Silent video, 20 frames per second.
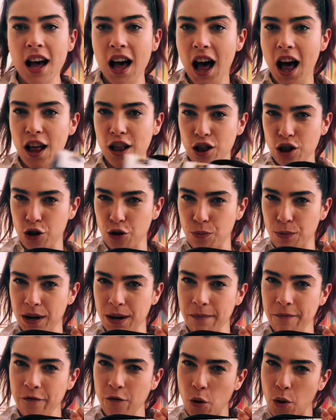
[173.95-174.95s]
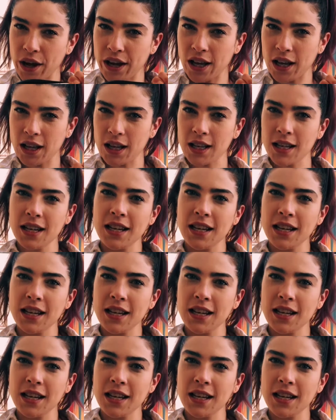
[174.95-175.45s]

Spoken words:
aluminum foil.